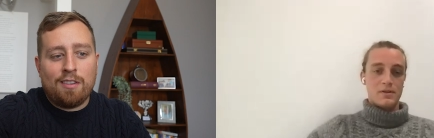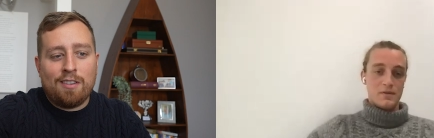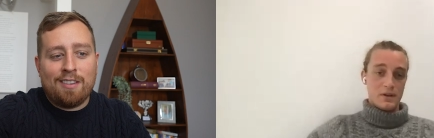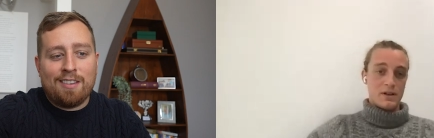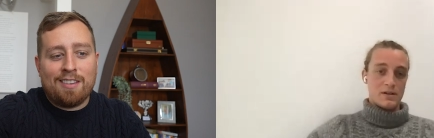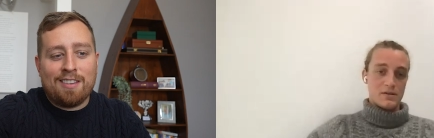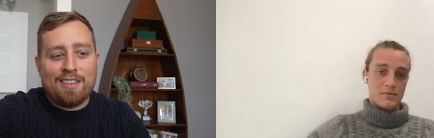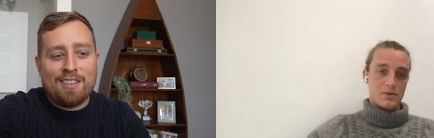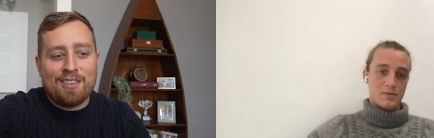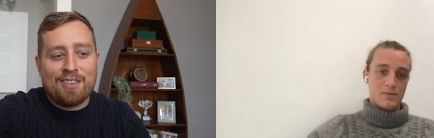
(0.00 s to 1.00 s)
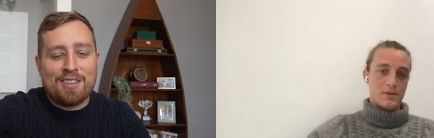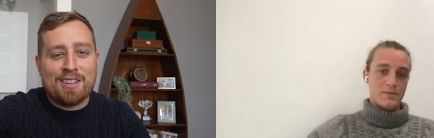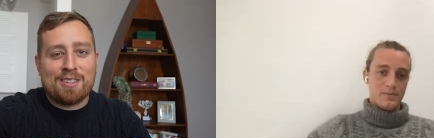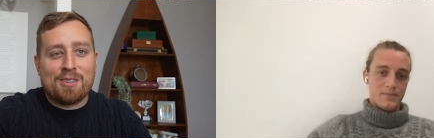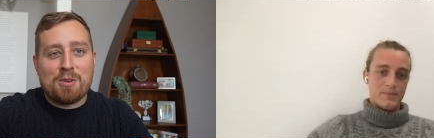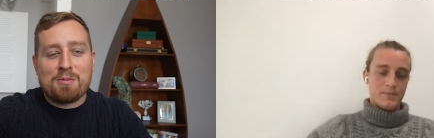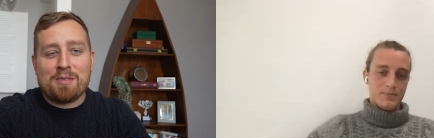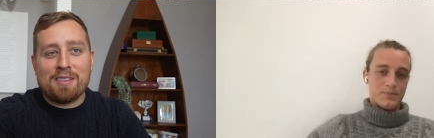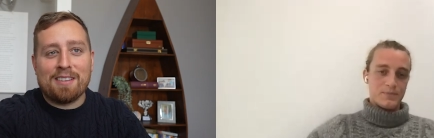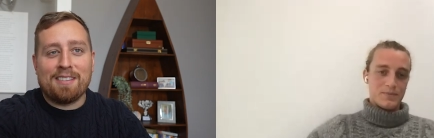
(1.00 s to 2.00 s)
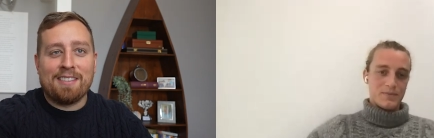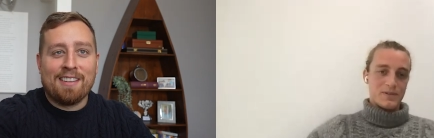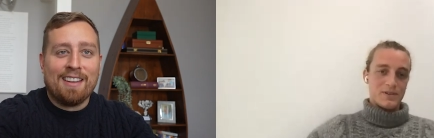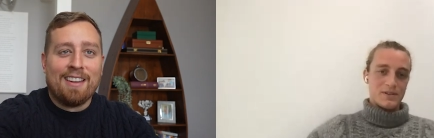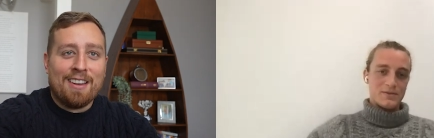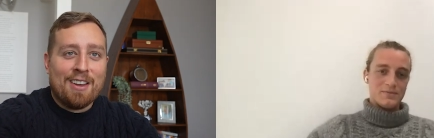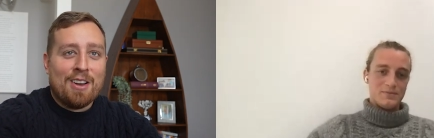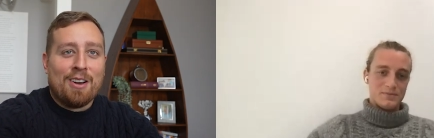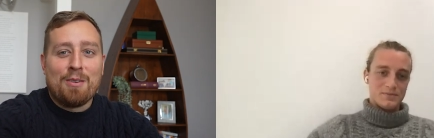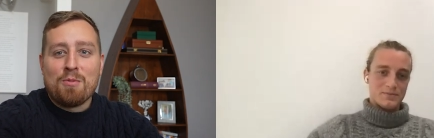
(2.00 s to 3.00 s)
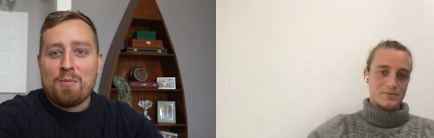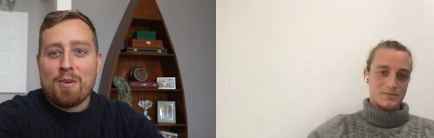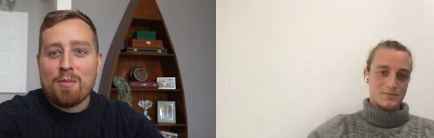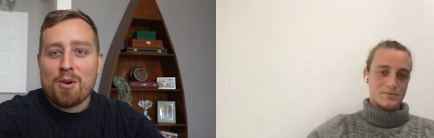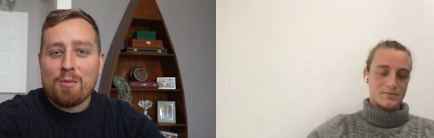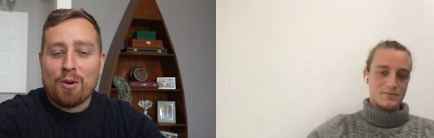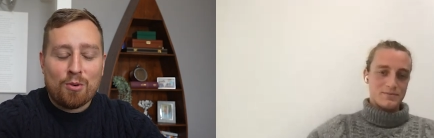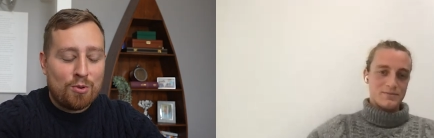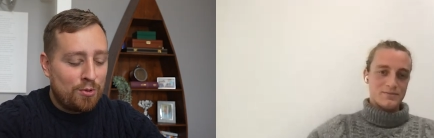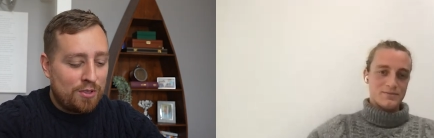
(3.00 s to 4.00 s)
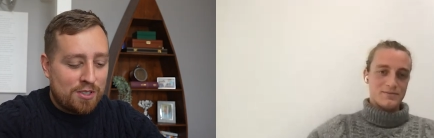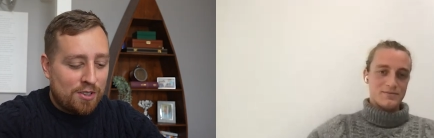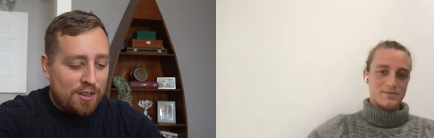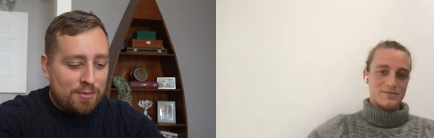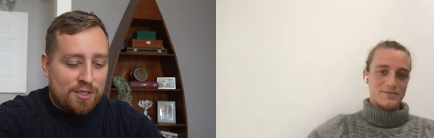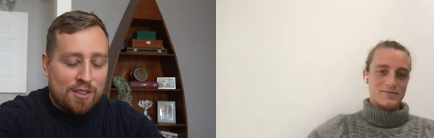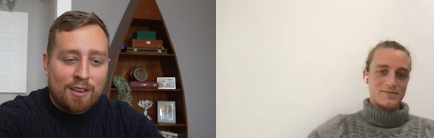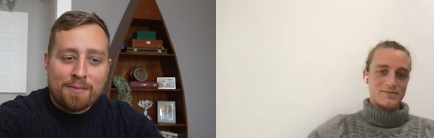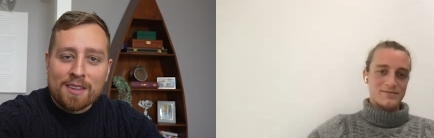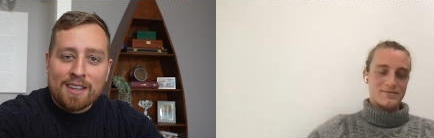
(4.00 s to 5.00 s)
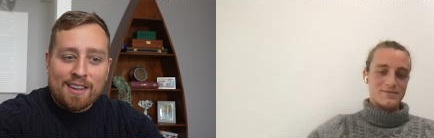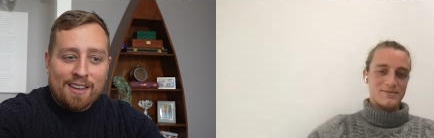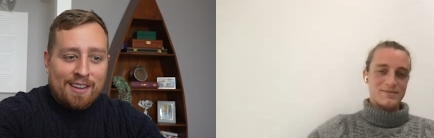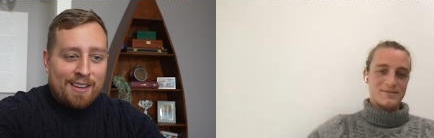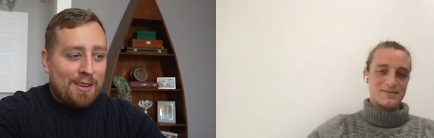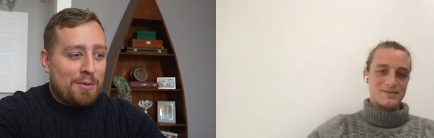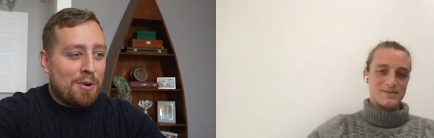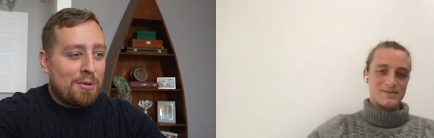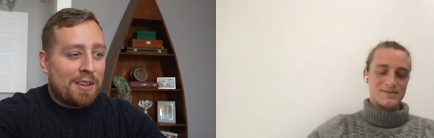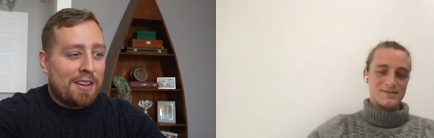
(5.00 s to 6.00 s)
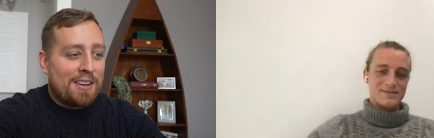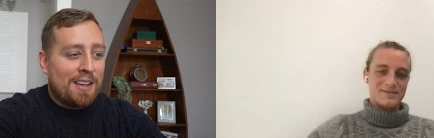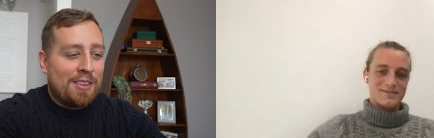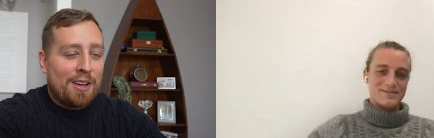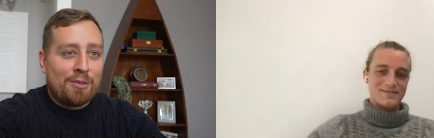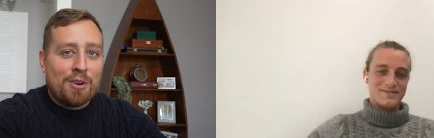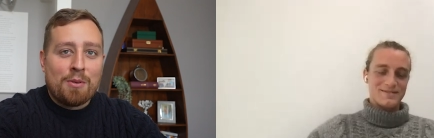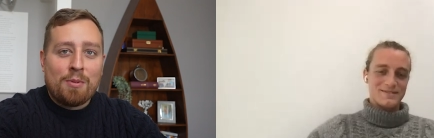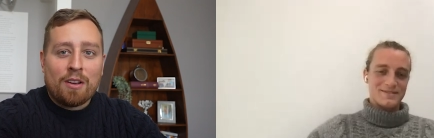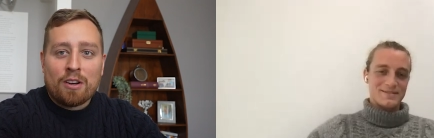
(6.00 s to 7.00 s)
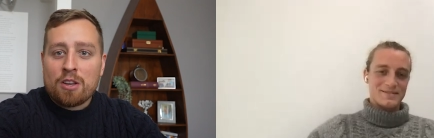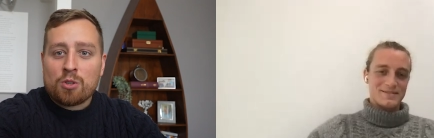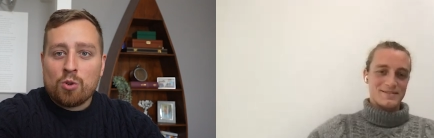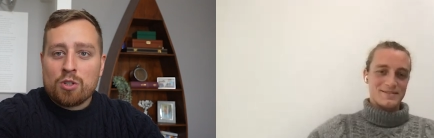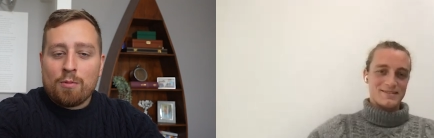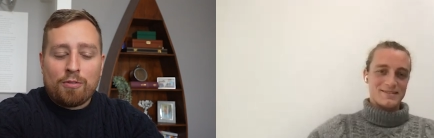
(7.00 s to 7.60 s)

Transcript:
Speaker 1: desktop, desktop. Yeah, yeah, desktop.
Speaker 2: Yeah, I'm on my mobile all the time, so probably going down that route. But no, it's awesome.